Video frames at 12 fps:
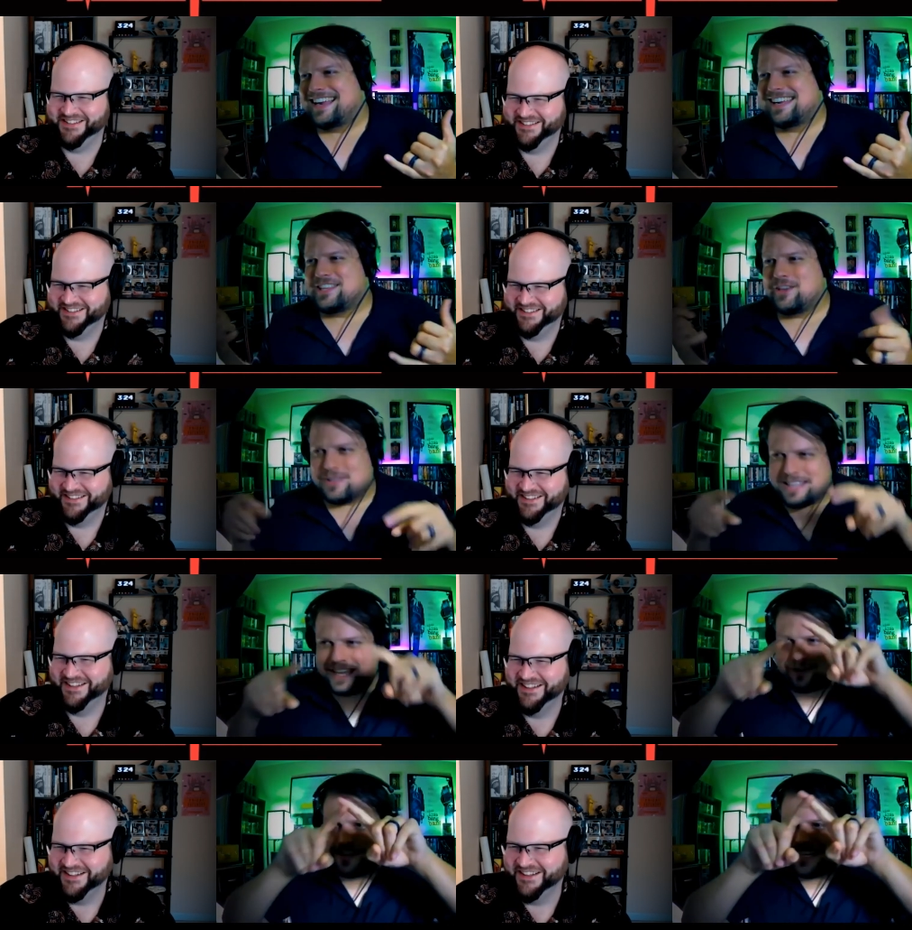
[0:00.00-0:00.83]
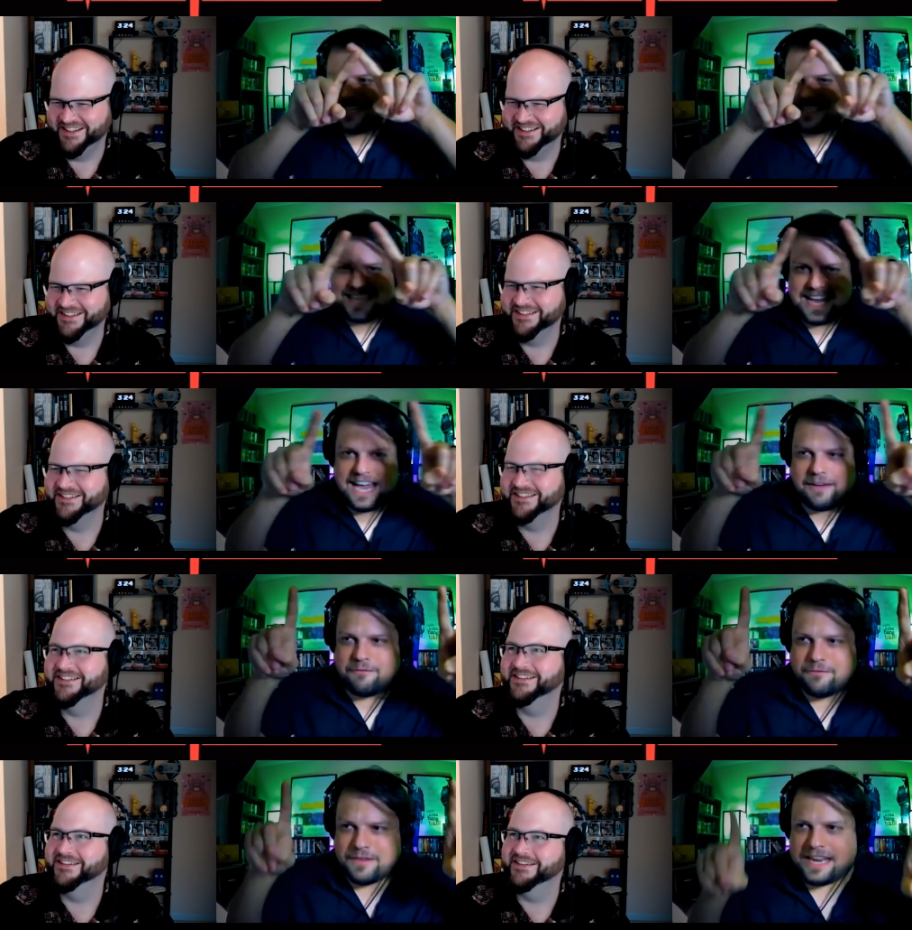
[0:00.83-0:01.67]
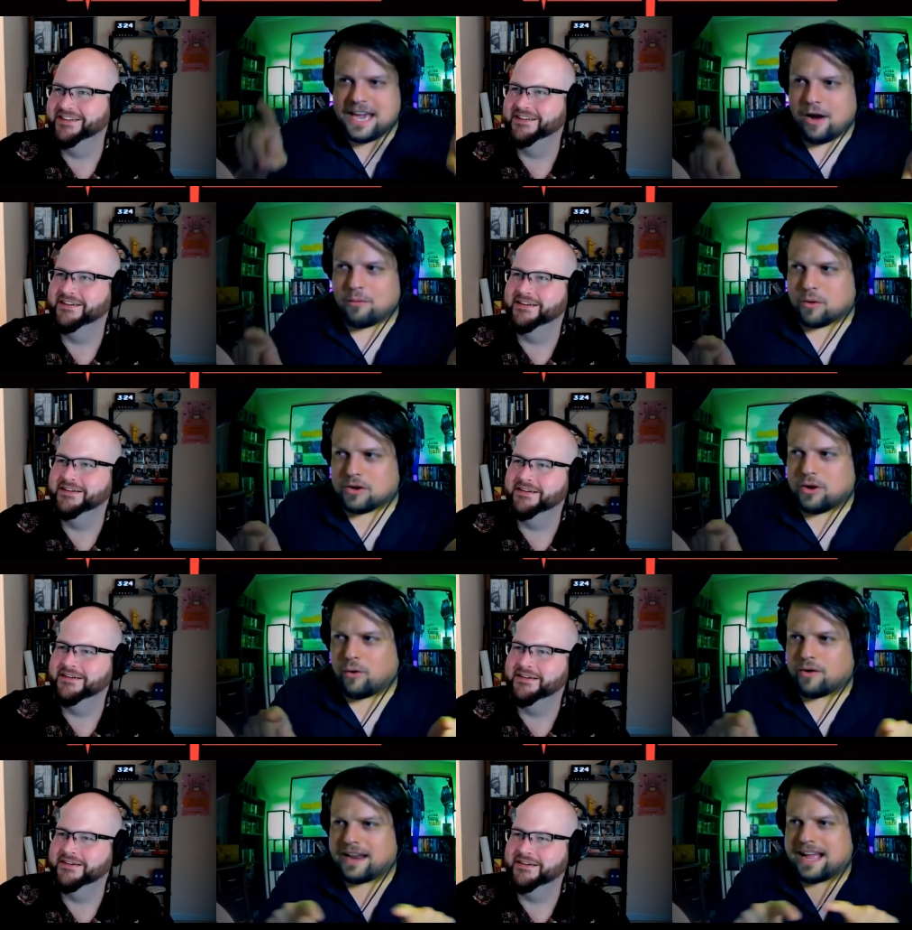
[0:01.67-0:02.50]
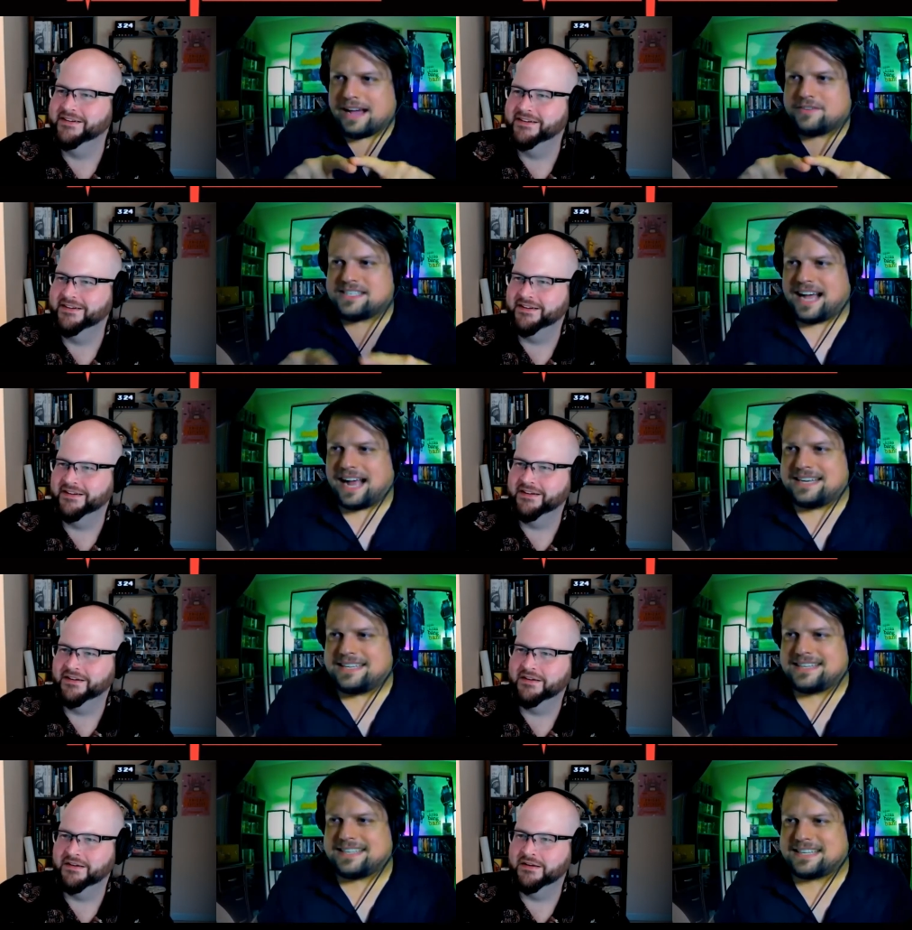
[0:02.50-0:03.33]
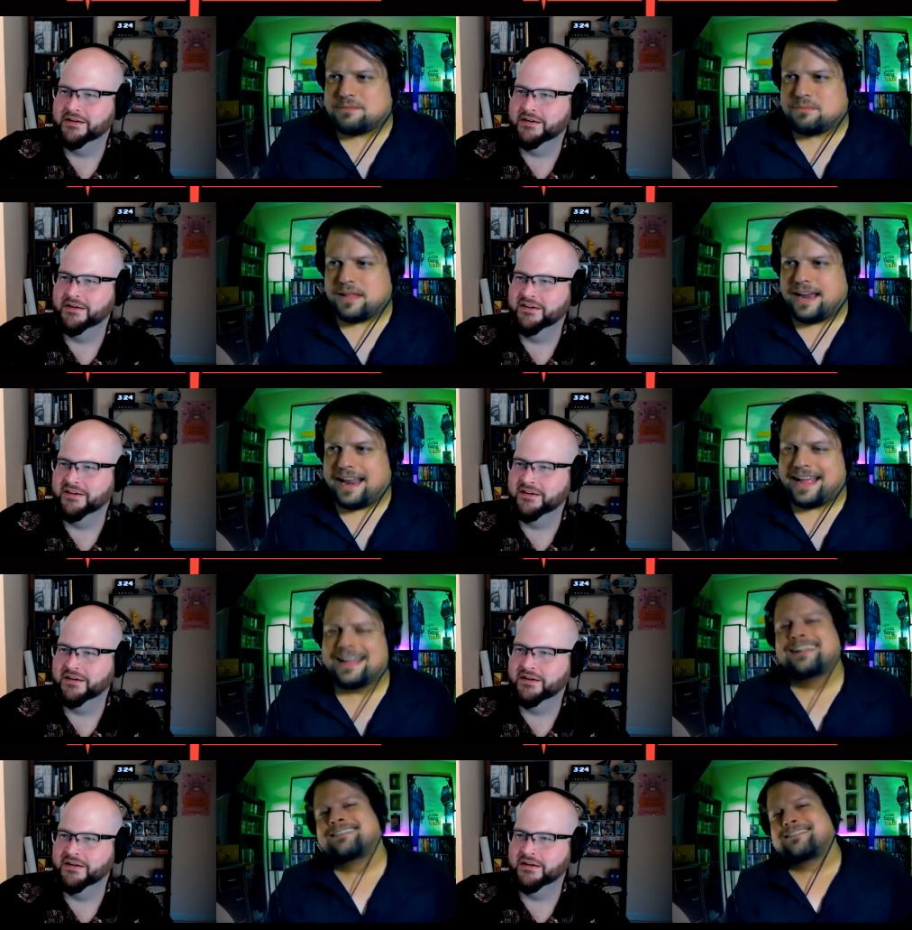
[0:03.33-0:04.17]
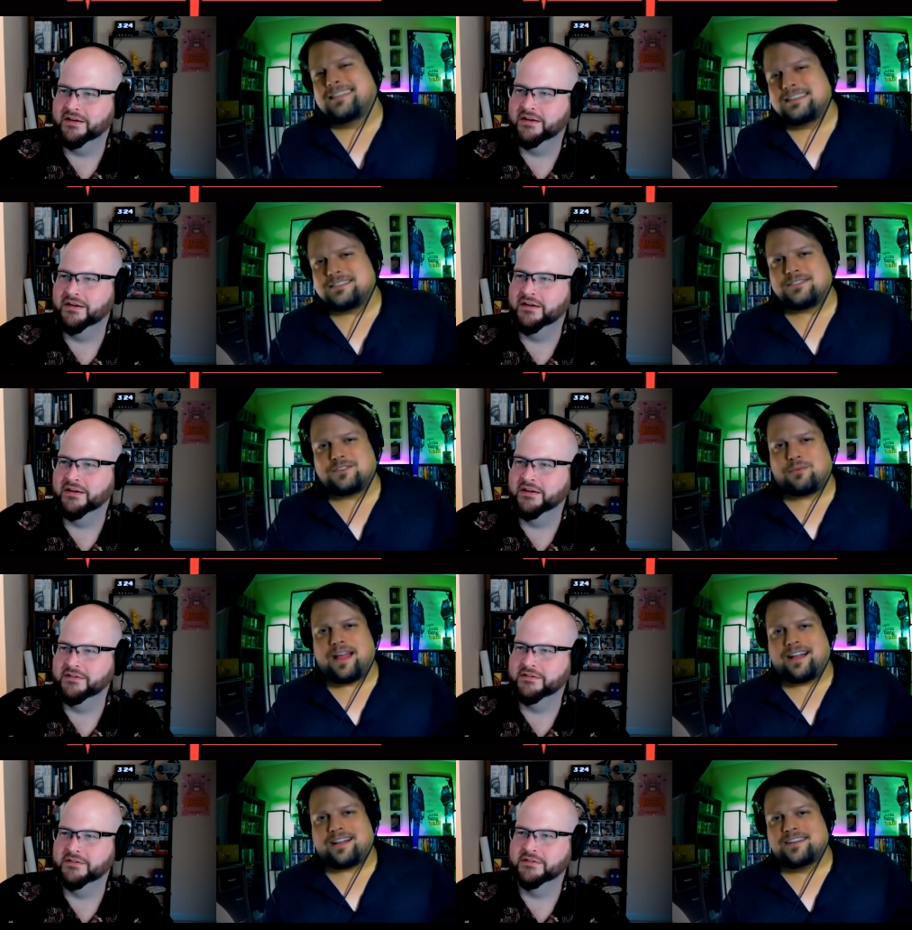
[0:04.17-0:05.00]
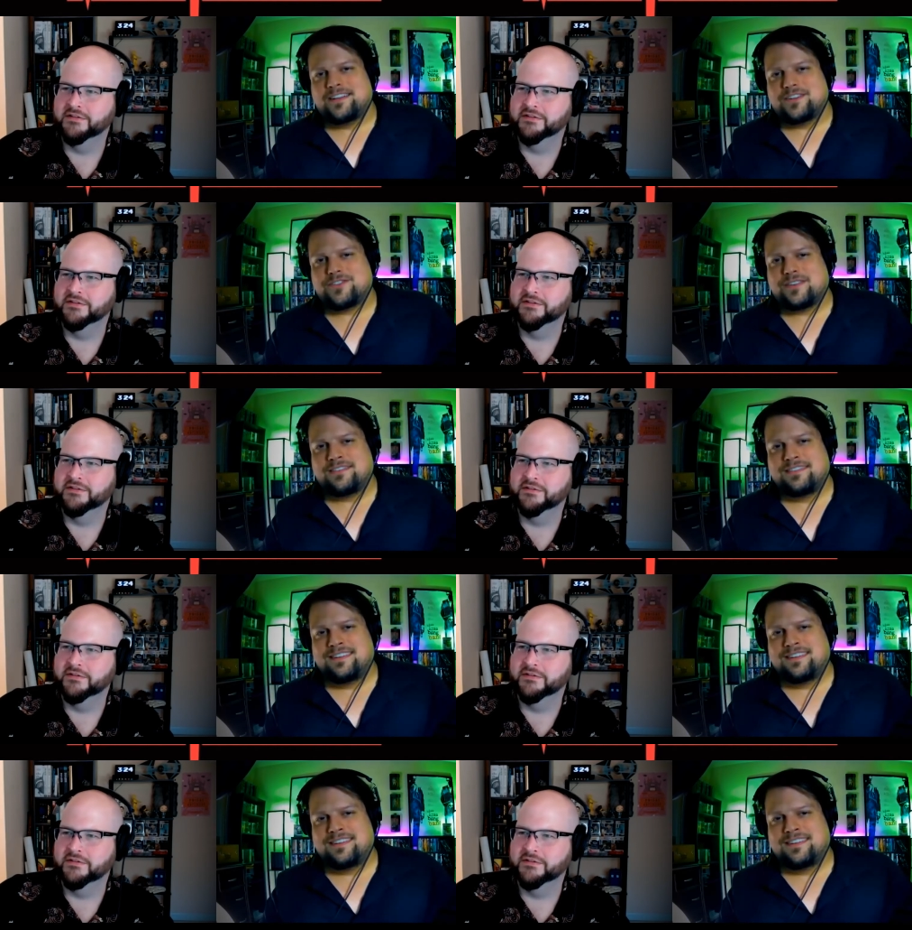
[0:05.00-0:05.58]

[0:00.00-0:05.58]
Speaker 1: you literally see a video recording of a scientist explaining, this is a rare condition.